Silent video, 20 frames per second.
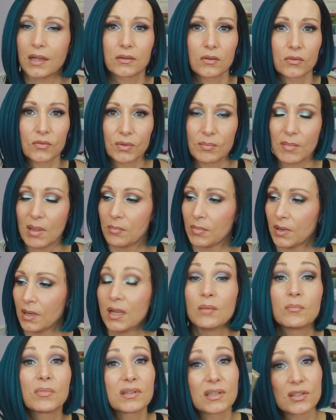I don't
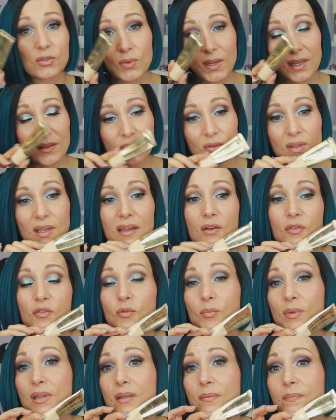remember. But it's way too yellow
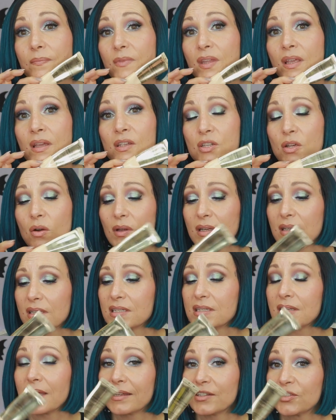for me. So it
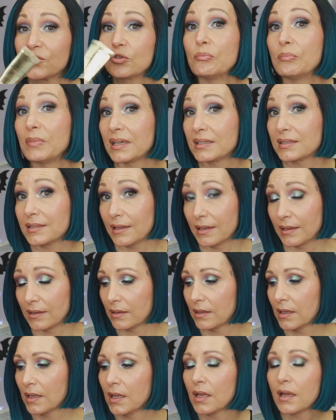is nice to mix
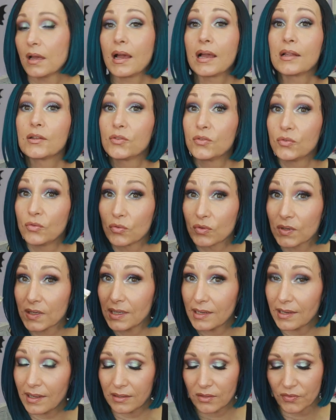in. I do
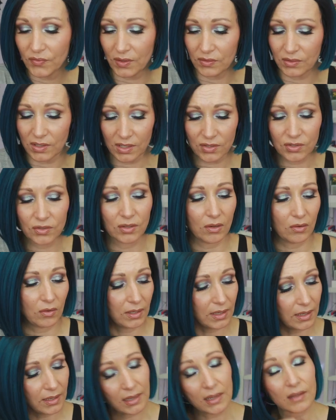really like the foundation though.
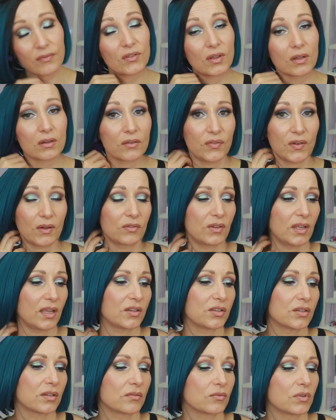And I have done a
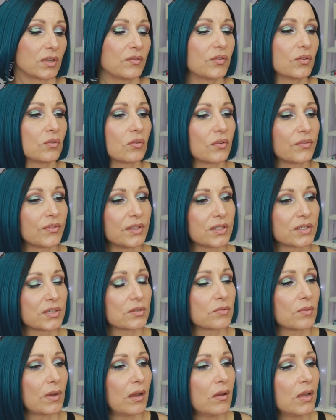foundation review on
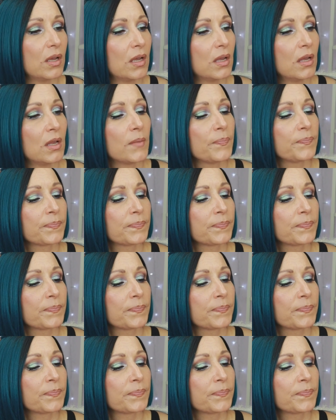this as well.